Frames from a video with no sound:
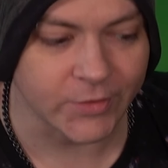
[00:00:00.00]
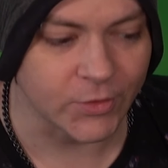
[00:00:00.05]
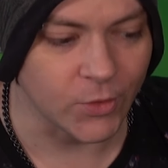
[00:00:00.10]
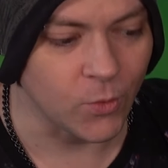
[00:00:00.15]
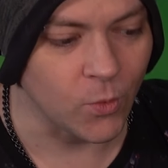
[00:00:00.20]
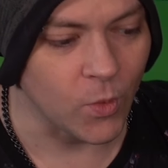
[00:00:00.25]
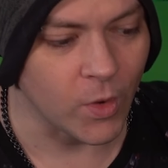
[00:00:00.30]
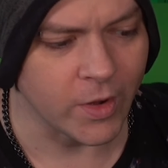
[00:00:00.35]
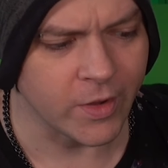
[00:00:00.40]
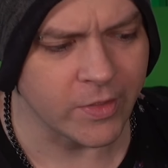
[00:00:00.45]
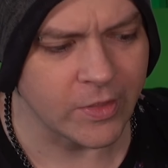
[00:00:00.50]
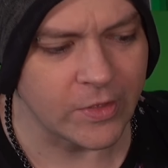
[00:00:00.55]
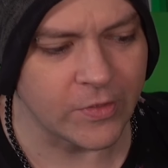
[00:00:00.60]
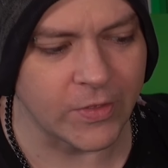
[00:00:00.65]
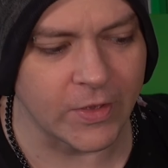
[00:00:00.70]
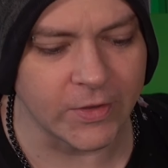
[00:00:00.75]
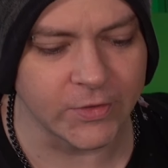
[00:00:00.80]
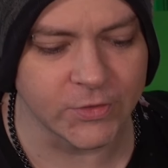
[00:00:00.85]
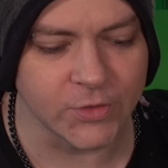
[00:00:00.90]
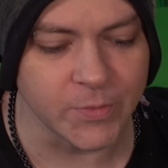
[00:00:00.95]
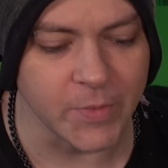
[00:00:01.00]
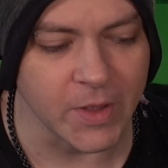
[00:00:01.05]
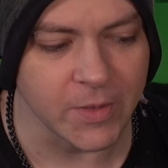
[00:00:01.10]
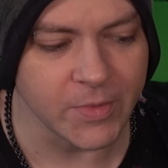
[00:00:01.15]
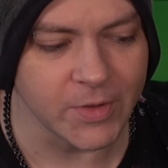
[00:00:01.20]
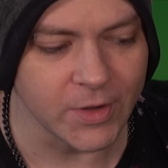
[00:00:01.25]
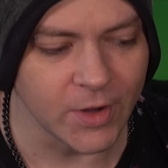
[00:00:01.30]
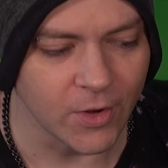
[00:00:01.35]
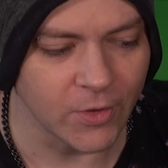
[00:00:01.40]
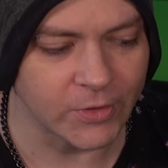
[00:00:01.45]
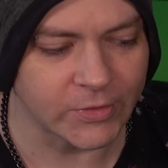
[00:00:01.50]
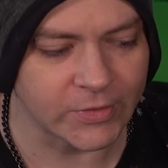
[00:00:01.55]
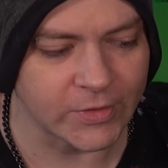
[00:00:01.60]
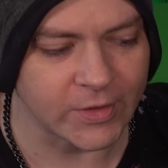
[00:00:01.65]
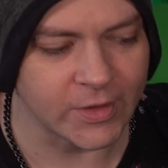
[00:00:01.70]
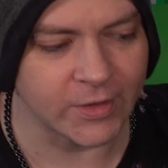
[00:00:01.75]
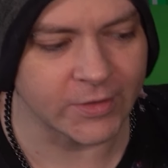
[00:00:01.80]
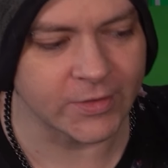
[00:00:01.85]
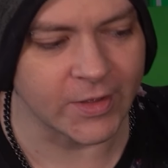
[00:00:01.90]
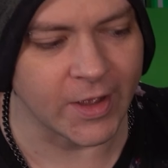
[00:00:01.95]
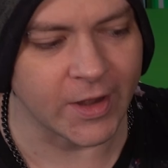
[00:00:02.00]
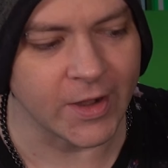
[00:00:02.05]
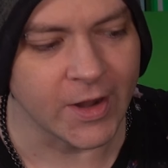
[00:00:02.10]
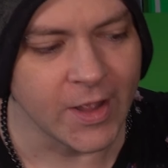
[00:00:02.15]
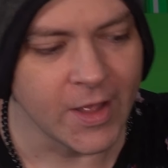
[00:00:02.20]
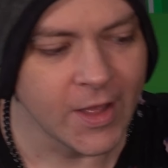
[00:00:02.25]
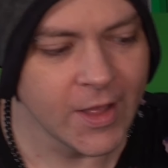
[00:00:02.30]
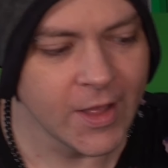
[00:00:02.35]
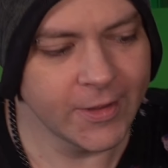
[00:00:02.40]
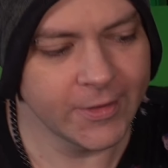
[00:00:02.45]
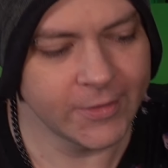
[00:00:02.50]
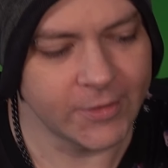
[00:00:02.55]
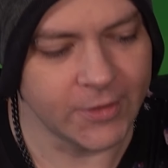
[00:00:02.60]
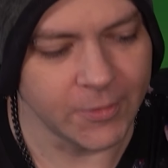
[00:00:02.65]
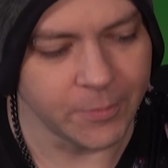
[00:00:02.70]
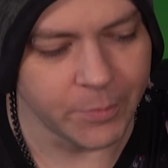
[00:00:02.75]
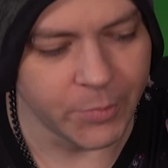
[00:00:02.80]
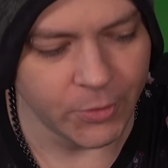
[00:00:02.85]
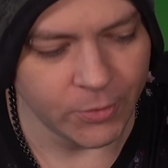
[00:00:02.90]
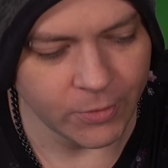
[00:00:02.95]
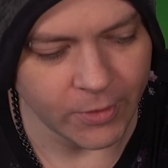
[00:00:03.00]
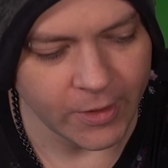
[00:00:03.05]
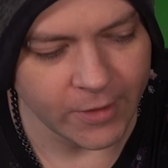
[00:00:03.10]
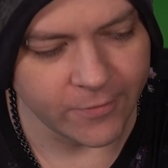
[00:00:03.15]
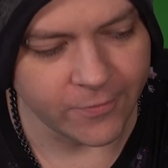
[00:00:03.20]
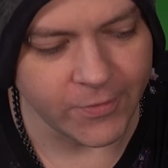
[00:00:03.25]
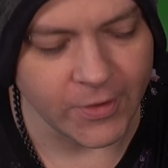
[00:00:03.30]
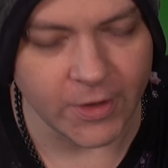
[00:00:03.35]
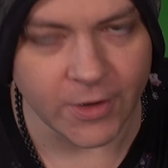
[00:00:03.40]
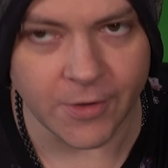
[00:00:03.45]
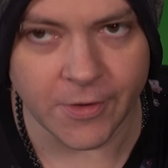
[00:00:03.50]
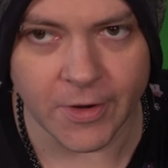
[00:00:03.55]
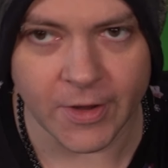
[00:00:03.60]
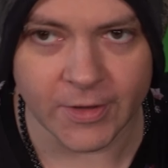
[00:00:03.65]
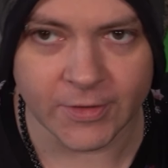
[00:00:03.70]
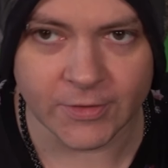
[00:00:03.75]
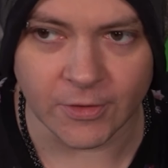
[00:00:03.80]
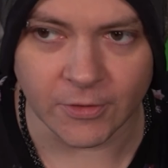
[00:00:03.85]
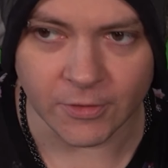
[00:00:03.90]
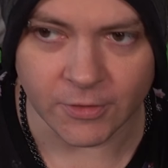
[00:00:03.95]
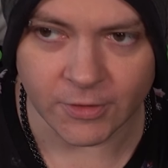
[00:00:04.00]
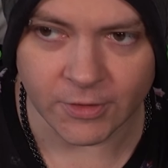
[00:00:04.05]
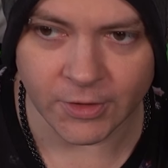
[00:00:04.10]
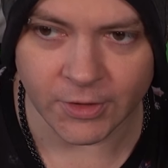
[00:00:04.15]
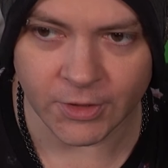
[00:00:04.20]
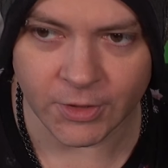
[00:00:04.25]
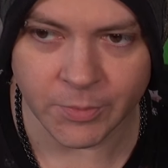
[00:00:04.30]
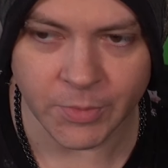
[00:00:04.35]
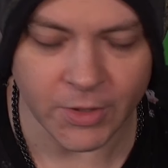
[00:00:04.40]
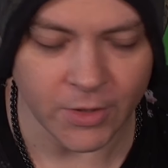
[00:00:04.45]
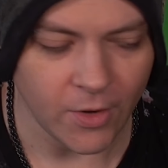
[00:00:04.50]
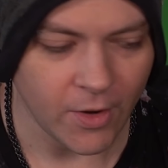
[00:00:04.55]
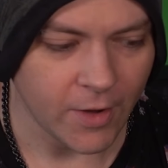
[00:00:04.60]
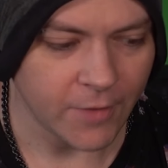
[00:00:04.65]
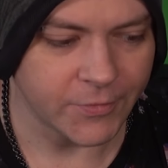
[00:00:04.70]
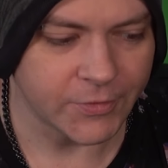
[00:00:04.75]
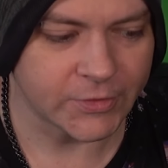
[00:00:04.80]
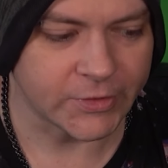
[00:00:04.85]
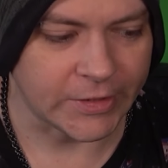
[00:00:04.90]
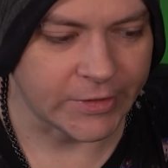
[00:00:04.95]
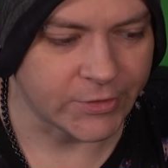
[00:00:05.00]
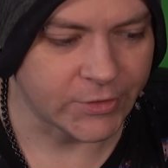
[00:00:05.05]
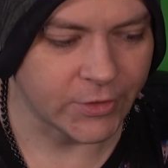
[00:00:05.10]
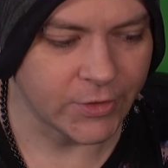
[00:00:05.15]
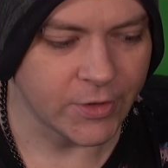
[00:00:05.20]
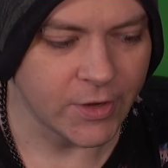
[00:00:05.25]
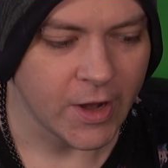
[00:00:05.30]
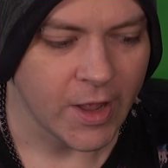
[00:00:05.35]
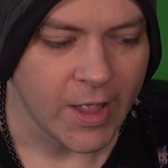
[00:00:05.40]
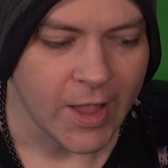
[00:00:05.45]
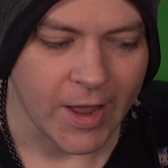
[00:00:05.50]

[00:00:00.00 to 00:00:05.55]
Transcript: So one of the things you may be noticing is that the bootleg figure is a little bit off-centered,